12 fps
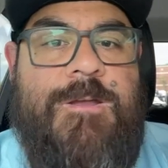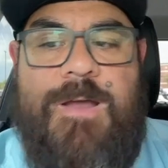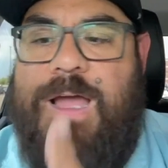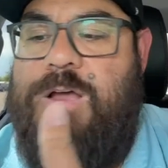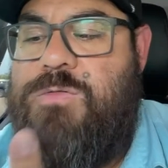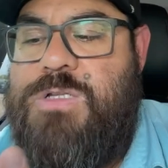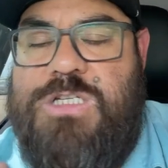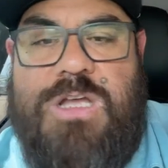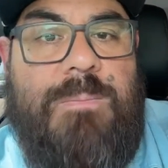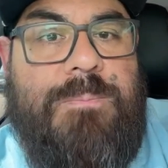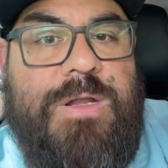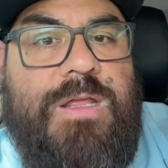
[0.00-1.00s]
I own this
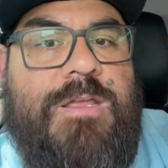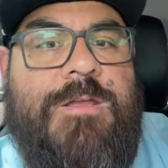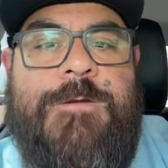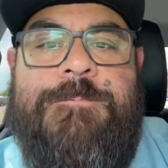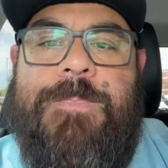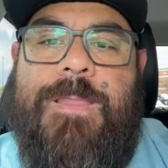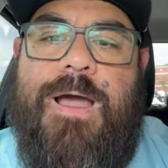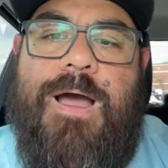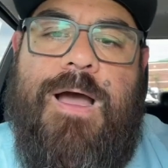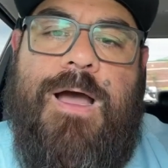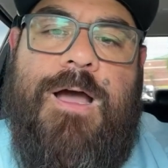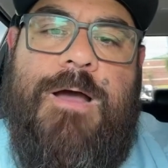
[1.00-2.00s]
company.
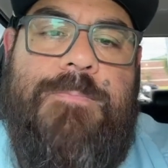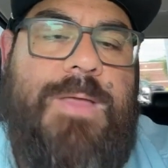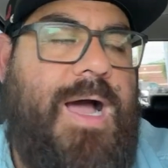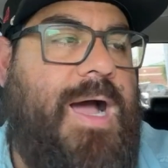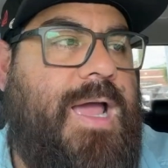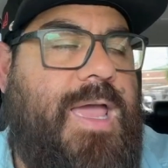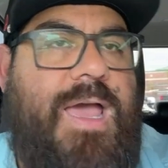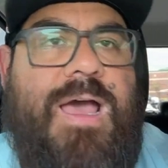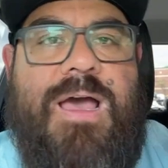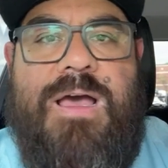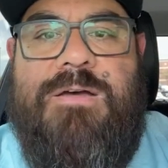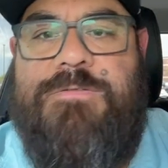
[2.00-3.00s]
I
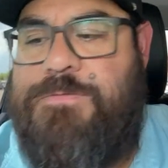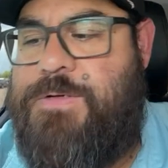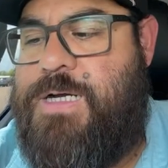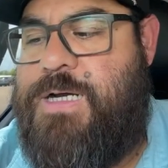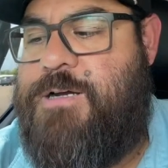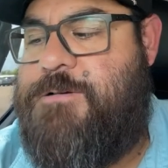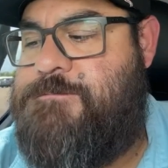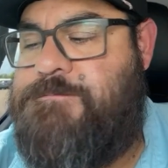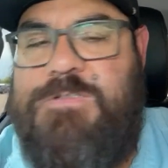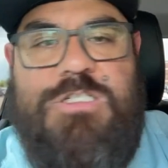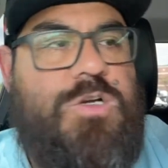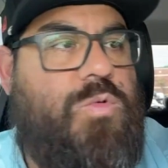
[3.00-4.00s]
have,
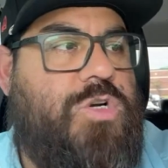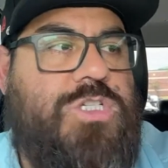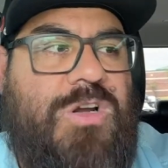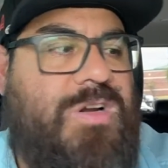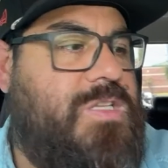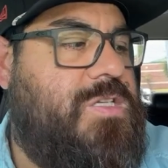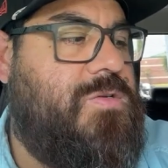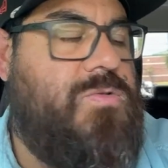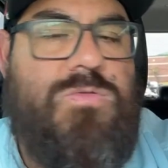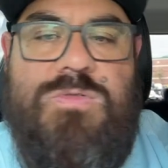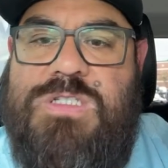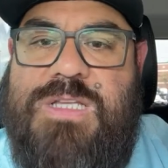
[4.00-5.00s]
we're starting
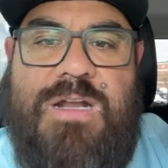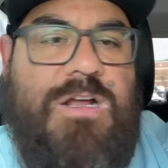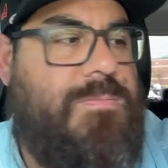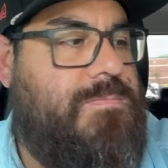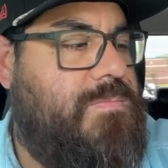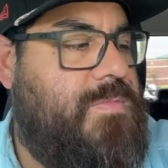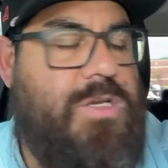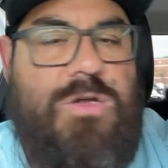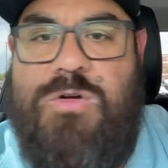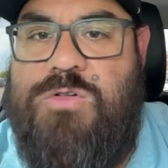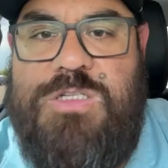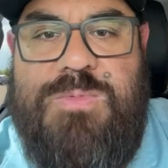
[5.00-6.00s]
to set up,
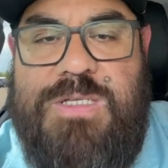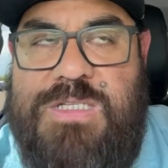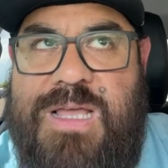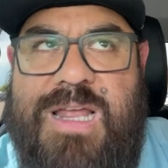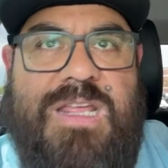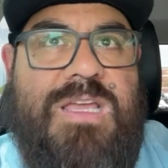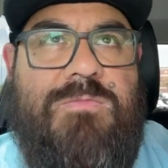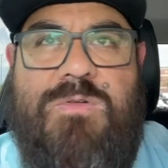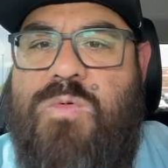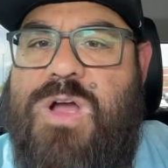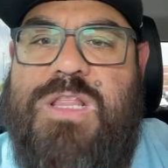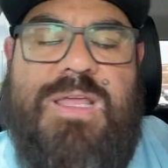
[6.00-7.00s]
Christmas lighting, and we
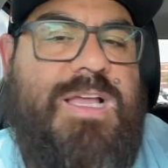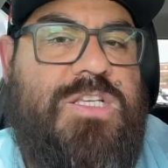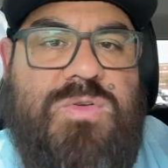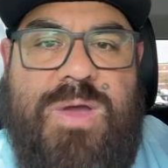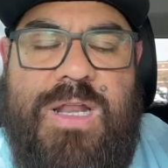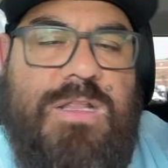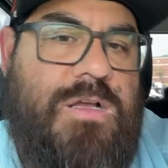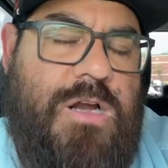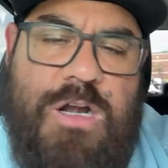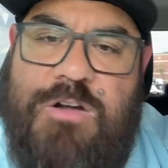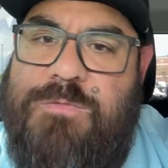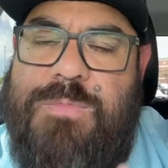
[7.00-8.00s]
want to get you ahead of the
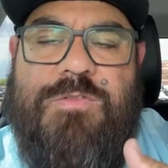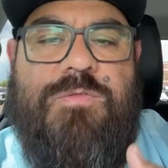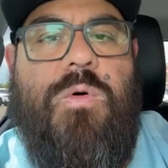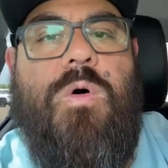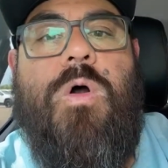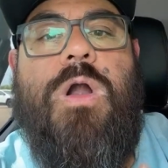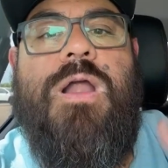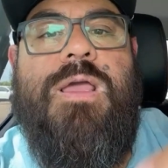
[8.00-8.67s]
curve before,